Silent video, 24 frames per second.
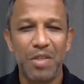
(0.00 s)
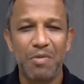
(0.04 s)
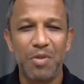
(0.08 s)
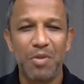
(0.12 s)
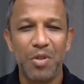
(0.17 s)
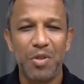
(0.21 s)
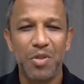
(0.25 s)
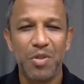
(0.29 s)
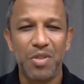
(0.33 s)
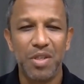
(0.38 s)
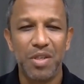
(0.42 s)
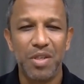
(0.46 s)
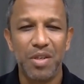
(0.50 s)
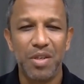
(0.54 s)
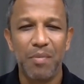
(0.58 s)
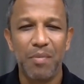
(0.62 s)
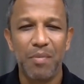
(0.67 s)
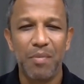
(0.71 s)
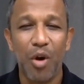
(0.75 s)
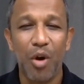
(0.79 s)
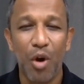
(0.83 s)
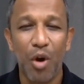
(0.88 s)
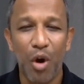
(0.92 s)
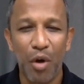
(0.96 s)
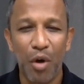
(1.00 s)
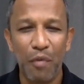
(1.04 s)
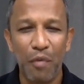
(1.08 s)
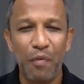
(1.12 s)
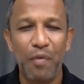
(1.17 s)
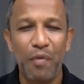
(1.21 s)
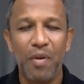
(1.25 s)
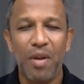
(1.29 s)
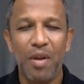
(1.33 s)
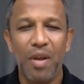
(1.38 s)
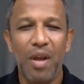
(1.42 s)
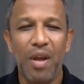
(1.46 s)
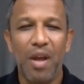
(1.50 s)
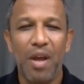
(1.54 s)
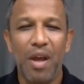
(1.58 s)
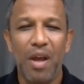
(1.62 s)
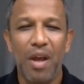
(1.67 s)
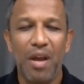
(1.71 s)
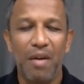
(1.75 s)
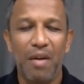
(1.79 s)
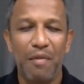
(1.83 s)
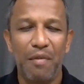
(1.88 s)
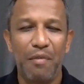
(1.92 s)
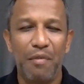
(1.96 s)
was off
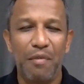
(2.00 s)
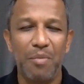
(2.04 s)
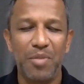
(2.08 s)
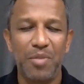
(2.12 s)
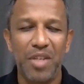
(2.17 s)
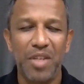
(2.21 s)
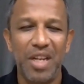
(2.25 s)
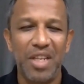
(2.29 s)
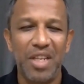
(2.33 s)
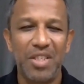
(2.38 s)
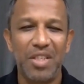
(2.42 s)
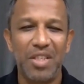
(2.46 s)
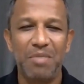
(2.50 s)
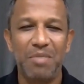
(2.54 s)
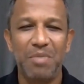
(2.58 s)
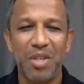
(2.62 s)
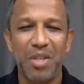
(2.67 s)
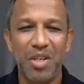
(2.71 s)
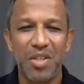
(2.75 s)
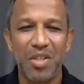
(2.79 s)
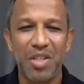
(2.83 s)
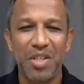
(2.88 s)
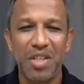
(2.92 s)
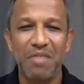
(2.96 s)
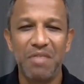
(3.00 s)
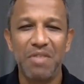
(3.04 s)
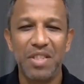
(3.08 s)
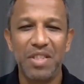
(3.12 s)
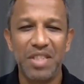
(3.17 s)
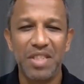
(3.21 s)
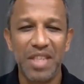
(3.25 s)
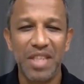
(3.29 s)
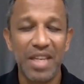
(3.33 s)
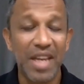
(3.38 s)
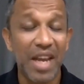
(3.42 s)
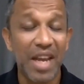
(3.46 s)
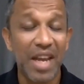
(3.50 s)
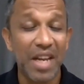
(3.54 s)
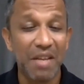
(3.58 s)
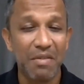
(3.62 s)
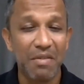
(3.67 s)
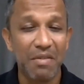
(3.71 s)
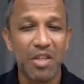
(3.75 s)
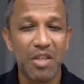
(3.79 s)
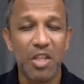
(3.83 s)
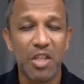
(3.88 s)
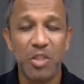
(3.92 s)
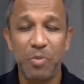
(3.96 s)
from selection because he was sick and
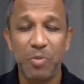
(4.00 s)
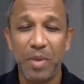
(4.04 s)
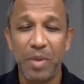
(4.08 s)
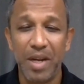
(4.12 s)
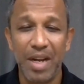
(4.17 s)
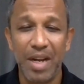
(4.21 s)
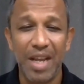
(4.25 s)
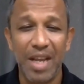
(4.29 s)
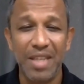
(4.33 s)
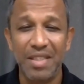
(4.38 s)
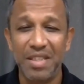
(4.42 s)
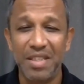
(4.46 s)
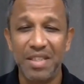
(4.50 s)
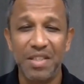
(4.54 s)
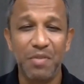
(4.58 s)
he was hospitalized.